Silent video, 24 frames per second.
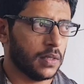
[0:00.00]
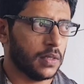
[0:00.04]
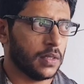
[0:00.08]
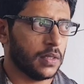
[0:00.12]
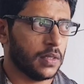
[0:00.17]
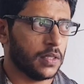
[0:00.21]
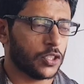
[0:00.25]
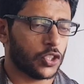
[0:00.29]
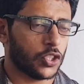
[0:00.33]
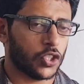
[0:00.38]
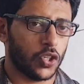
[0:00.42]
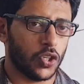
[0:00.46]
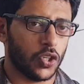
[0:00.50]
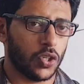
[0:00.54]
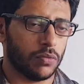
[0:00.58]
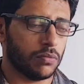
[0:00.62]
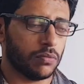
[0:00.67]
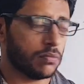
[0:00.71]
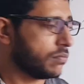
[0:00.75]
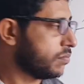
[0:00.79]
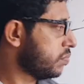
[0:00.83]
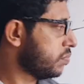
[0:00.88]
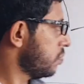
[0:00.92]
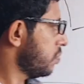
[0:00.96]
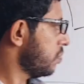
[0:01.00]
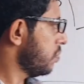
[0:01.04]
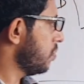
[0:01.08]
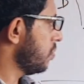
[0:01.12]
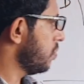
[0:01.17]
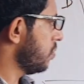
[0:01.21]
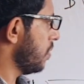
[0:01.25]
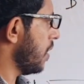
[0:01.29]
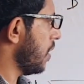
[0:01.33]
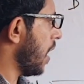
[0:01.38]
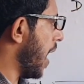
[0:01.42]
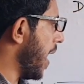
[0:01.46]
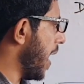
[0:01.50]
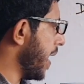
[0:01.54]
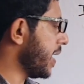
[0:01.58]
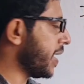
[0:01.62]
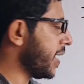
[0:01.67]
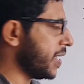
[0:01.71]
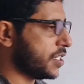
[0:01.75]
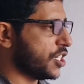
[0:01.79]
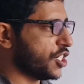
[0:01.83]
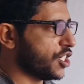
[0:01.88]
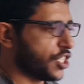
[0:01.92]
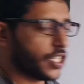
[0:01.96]
So,
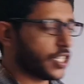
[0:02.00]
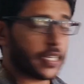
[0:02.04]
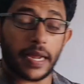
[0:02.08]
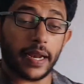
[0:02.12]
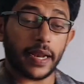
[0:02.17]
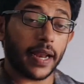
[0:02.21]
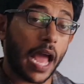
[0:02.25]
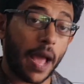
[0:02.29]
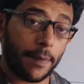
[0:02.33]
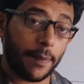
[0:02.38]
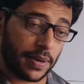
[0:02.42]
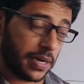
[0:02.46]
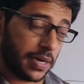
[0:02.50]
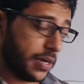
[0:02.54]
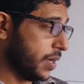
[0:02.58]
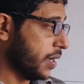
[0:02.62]
ionization can happen.